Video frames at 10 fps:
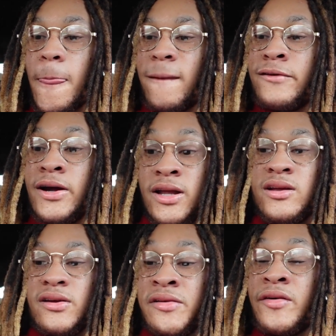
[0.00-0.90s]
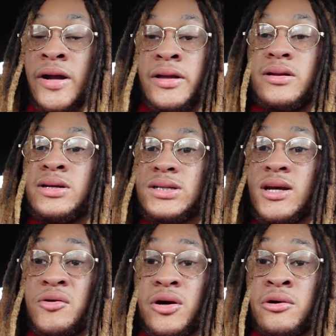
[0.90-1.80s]
If I can get a
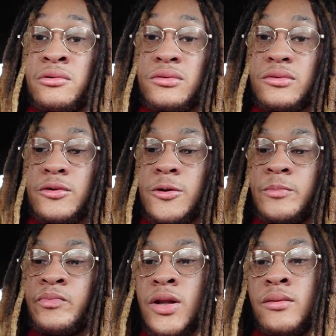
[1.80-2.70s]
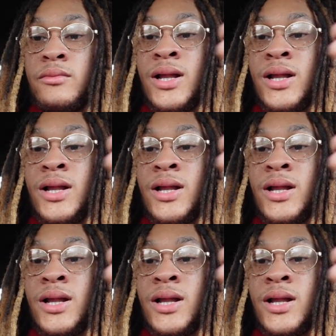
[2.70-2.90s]
discount code. But